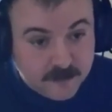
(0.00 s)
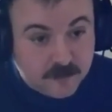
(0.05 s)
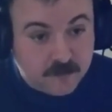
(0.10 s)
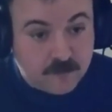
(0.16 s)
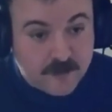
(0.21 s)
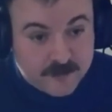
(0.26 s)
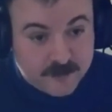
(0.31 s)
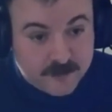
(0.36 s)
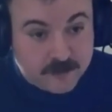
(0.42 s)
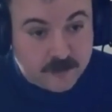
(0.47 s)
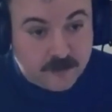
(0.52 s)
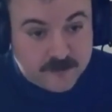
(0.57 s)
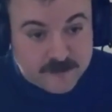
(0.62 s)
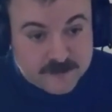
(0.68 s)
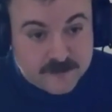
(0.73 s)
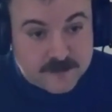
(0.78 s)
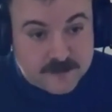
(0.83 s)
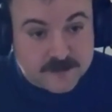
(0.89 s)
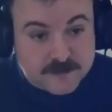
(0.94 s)
that
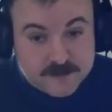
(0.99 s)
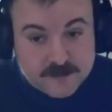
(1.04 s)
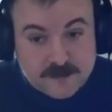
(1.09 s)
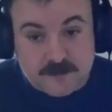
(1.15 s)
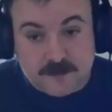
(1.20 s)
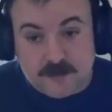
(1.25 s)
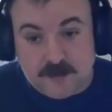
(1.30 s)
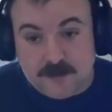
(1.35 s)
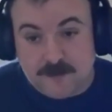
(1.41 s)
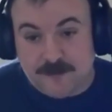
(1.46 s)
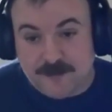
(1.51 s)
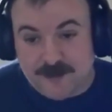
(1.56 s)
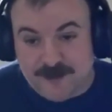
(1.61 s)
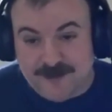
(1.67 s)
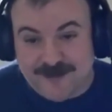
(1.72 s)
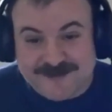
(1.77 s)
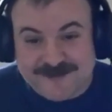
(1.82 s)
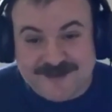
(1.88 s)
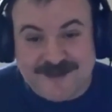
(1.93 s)
recognises
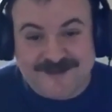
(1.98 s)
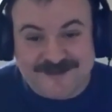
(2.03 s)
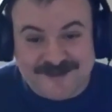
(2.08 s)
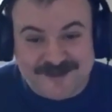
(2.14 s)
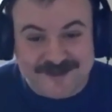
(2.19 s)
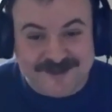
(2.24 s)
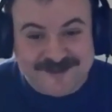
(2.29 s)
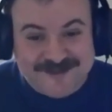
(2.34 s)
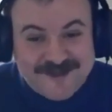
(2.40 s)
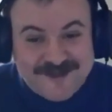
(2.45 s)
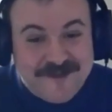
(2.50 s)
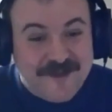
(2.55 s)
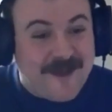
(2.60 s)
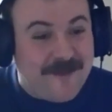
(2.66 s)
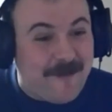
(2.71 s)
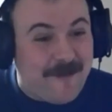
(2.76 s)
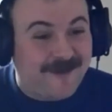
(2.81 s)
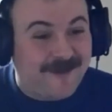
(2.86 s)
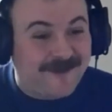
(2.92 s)
it's their circus and
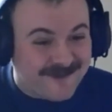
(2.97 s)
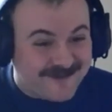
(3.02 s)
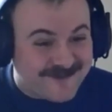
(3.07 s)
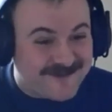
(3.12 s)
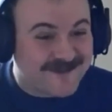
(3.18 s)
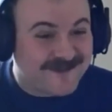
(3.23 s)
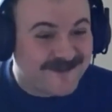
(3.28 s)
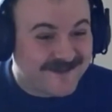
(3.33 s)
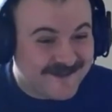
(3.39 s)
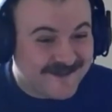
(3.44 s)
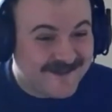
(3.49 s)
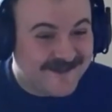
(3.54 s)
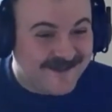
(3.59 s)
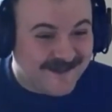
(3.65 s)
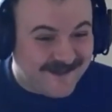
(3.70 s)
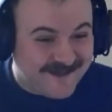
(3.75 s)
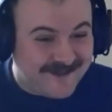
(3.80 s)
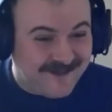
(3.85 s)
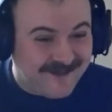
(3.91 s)
their monkeys,
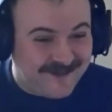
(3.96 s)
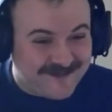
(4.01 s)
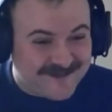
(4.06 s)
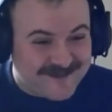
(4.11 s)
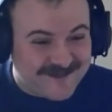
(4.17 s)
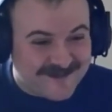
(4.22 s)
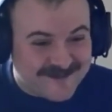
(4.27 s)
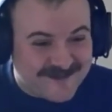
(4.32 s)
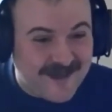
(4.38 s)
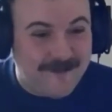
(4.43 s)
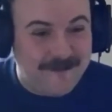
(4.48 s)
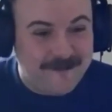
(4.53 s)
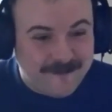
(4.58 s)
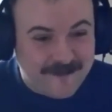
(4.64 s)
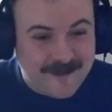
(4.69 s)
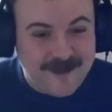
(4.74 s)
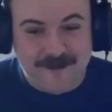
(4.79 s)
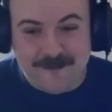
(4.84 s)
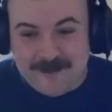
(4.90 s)
and kind of says,
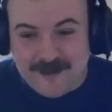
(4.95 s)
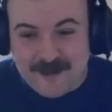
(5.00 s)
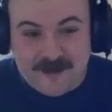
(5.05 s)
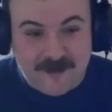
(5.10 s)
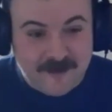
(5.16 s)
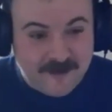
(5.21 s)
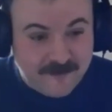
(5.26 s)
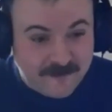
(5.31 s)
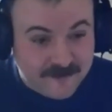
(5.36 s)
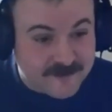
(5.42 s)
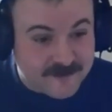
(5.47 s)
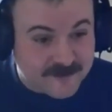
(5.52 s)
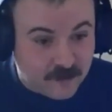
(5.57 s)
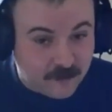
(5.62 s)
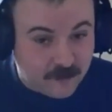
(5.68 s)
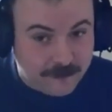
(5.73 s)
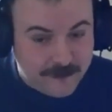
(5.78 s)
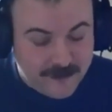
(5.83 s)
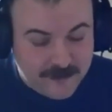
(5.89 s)
this
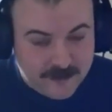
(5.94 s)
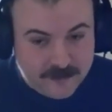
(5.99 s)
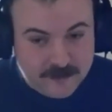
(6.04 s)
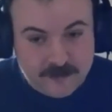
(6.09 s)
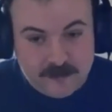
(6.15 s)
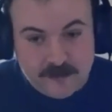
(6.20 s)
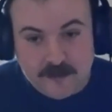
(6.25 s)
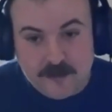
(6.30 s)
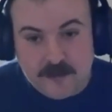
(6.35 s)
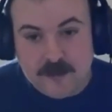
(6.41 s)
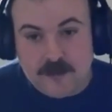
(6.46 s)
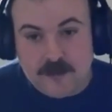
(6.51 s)
is on me.